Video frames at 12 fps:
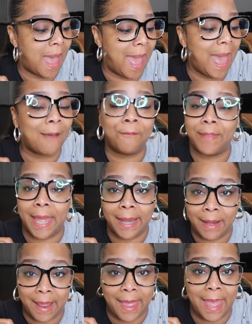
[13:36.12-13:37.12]
half
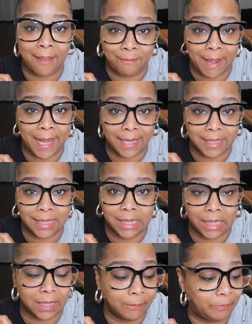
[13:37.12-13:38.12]
that, that half bite I just
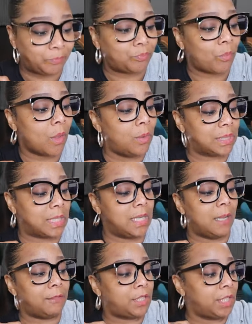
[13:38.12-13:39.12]
took was
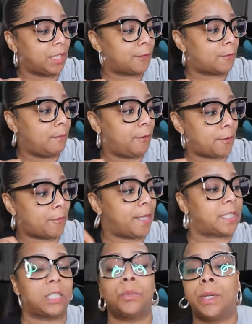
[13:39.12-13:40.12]
enough sugar for me for the rest of